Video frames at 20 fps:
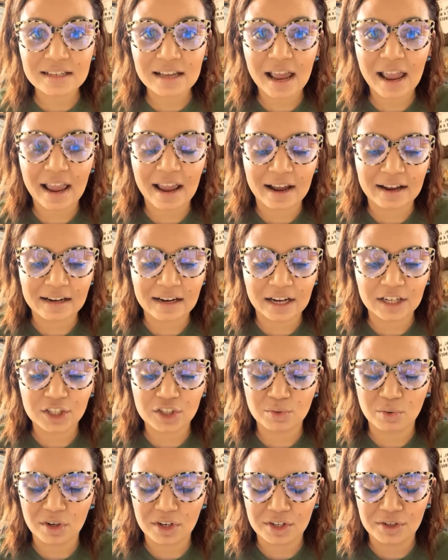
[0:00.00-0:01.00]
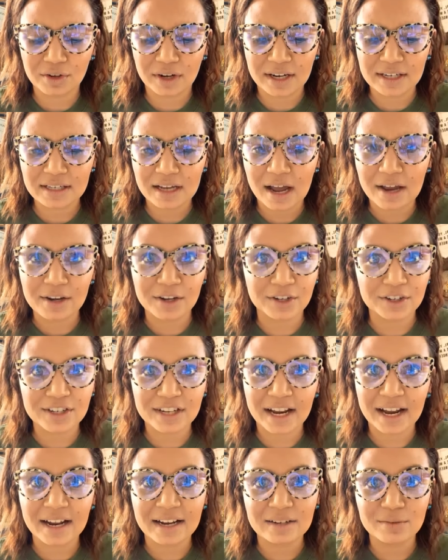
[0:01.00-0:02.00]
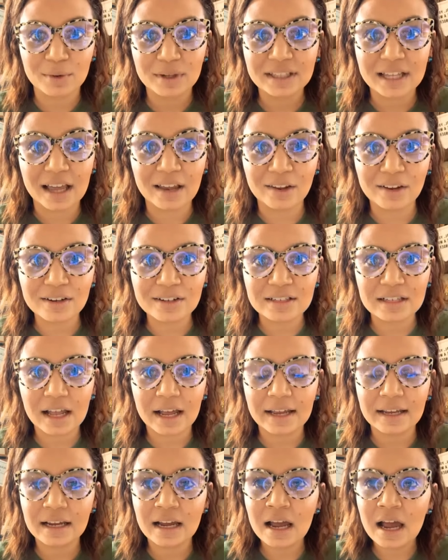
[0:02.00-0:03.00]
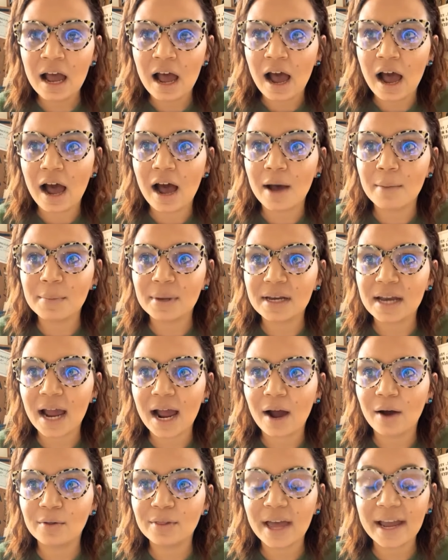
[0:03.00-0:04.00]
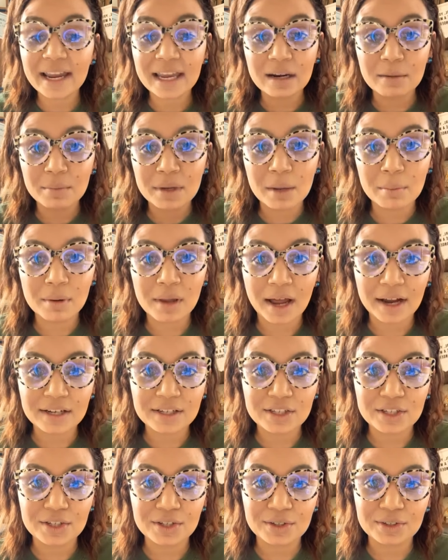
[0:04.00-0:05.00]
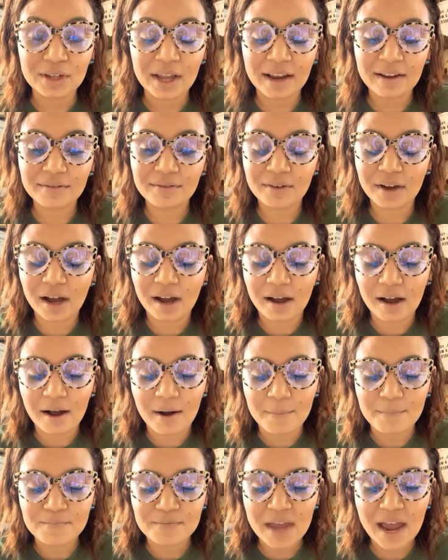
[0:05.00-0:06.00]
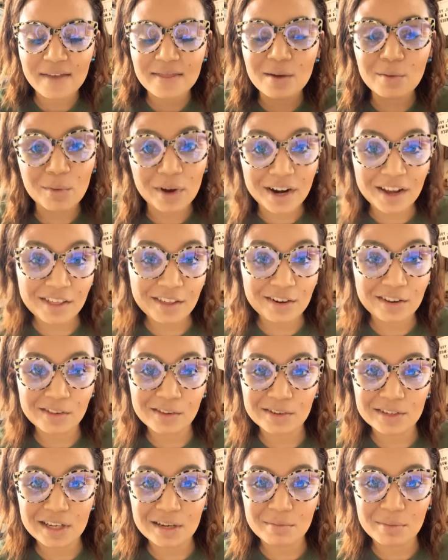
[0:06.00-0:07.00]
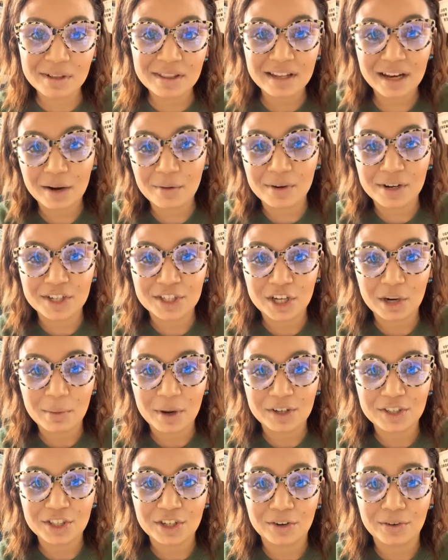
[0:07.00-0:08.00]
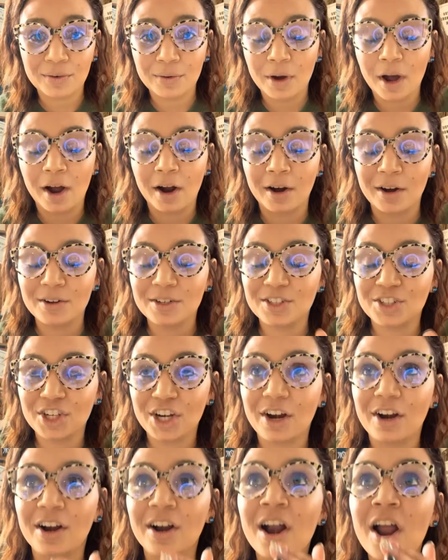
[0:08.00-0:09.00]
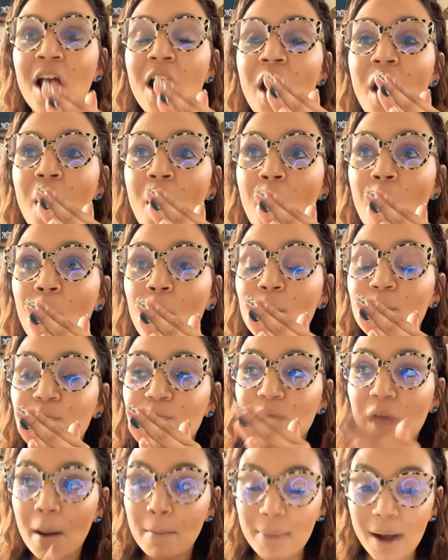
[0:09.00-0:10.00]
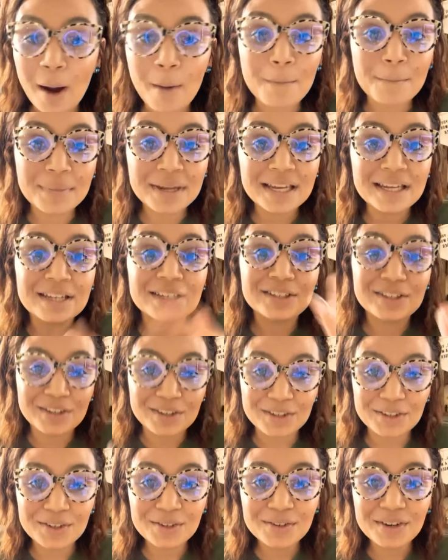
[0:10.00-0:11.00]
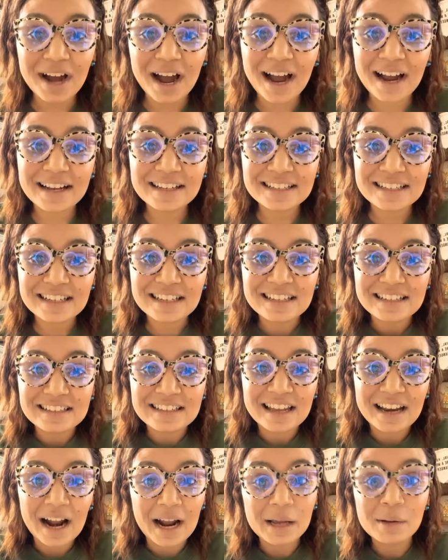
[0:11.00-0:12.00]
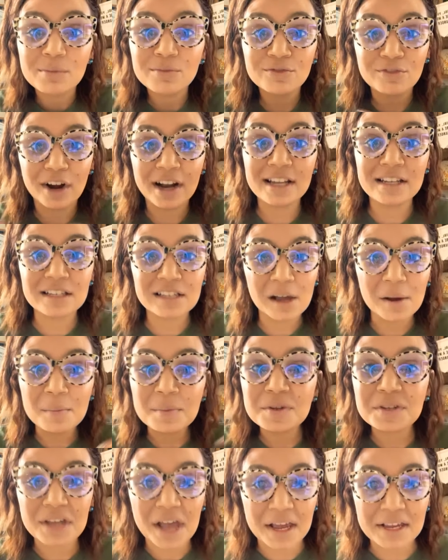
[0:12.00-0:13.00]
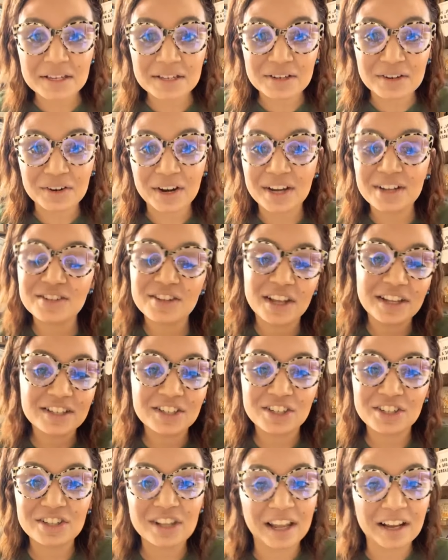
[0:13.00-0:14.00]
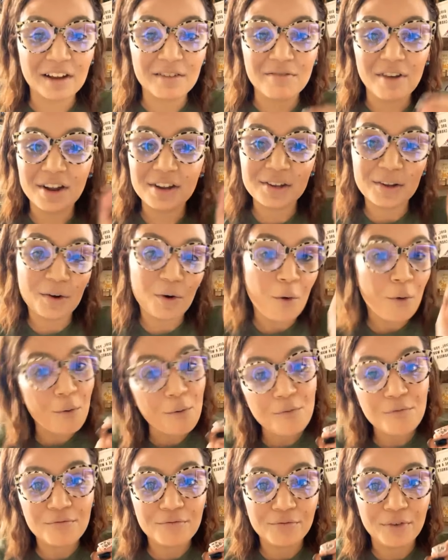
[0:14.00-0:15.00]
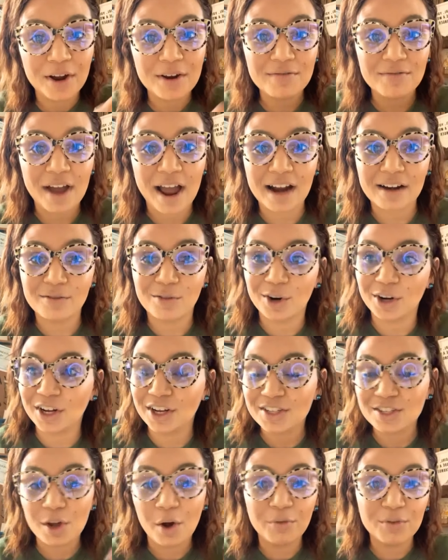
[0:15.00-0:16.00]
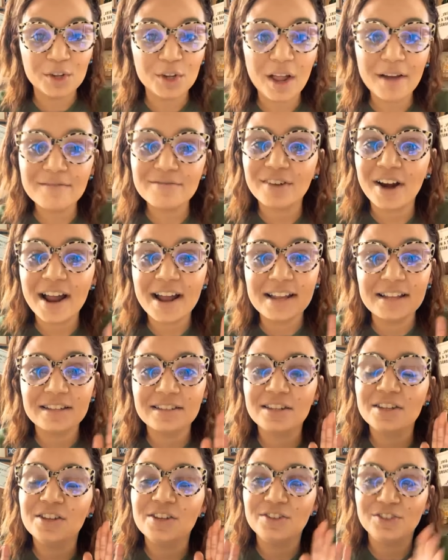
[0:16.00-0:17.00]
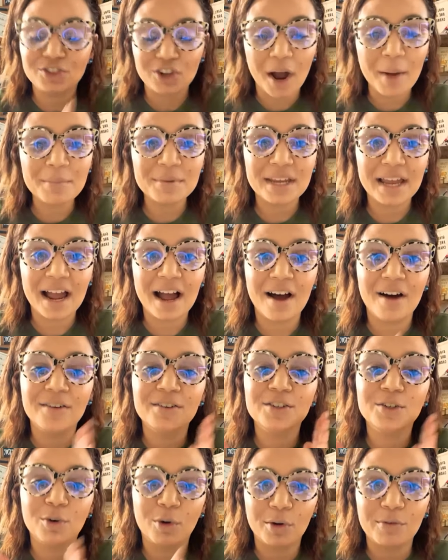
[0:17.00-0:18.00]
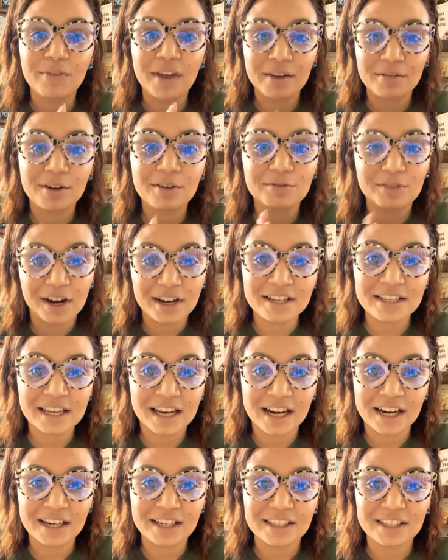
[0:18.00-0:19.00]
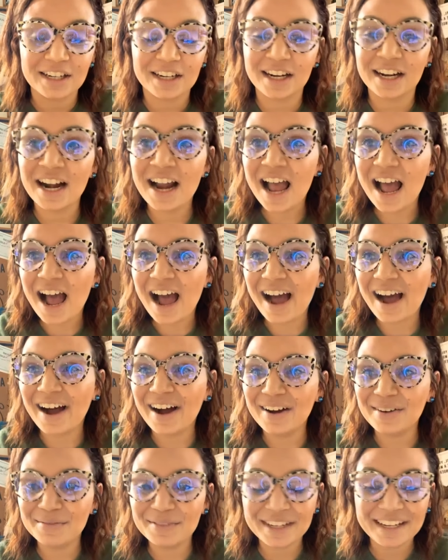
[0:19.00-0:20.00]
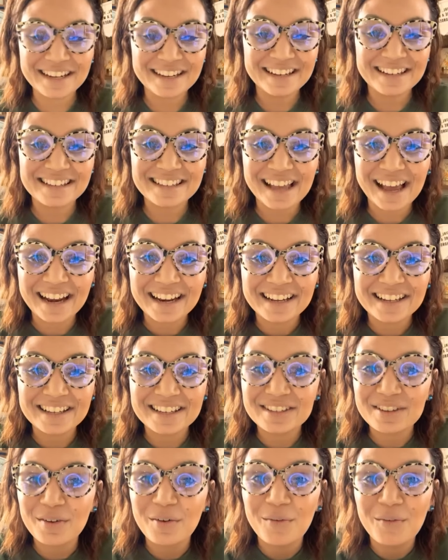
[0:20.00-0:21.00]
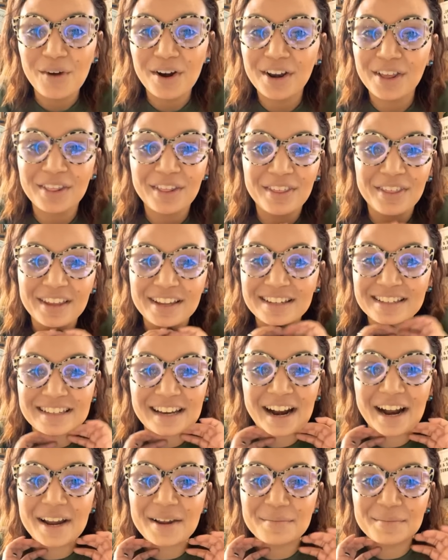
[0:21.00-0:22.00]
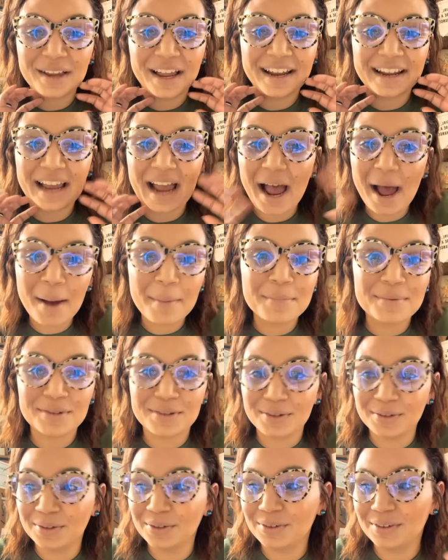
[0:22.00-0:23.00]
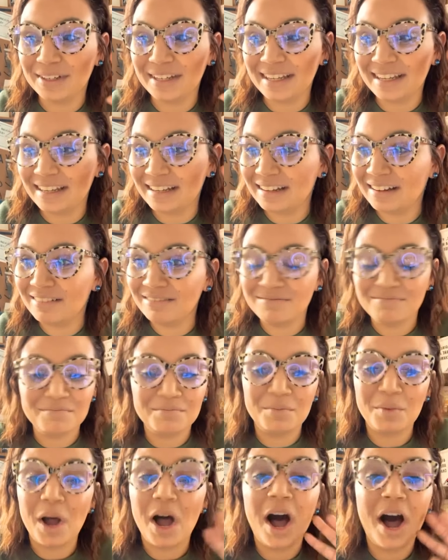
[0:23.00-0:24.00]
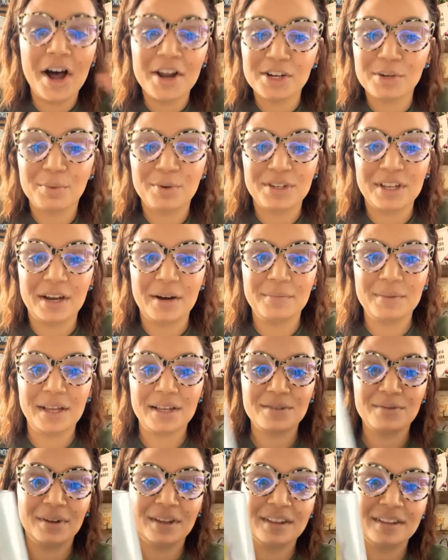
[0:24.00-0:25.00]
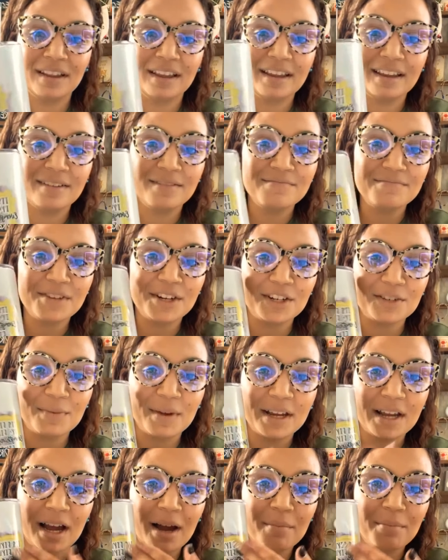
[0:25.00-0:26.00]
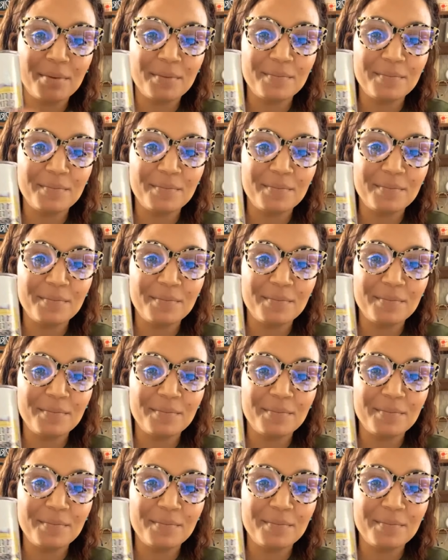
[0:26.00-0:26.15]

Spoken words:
And I just want you guys to understand what that looks like and how that can be applied to your life. And then one other little tidbit that I want to share about me to you guys is that I am Friends obsessed. Okay, so that's just like a fun fact for you. So if you love Friends, you drop down your favorite Friends character because that is one of the things that I am like absolutely 100% obsessed with. Like, here's my cup.